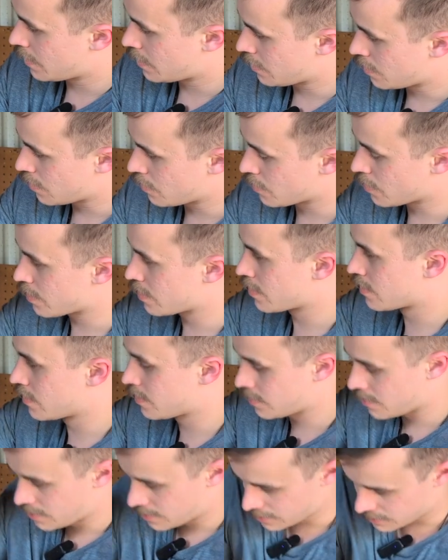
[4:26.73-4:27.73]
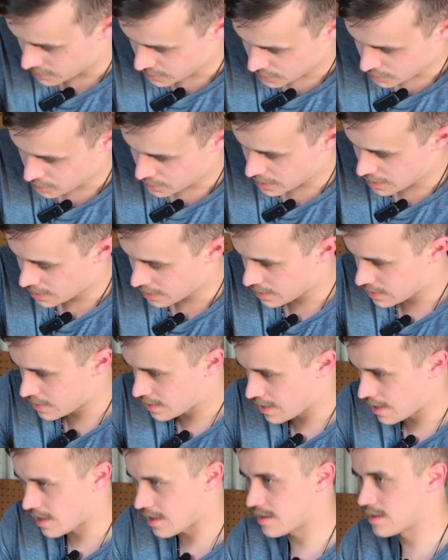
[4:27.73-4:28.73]
lower and then supinating into
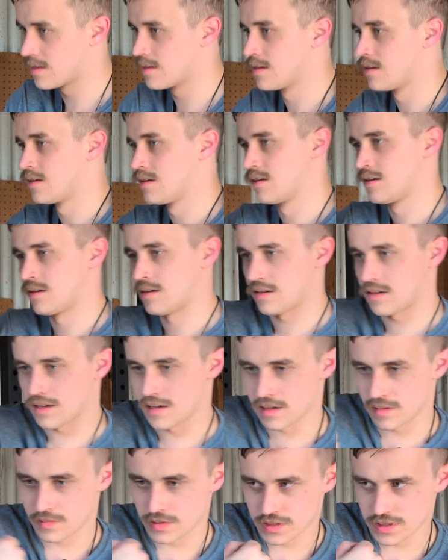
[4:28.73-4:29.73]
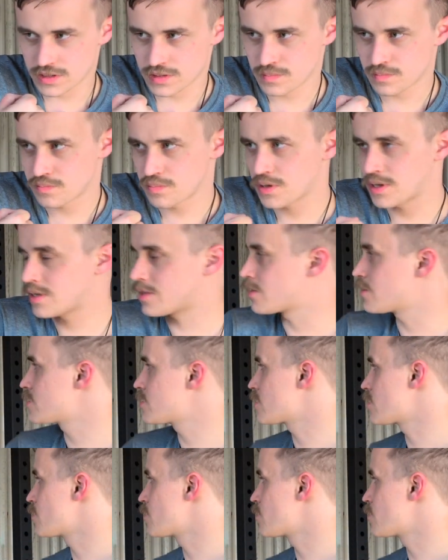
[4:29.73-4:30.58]
that. Which is pretty close to the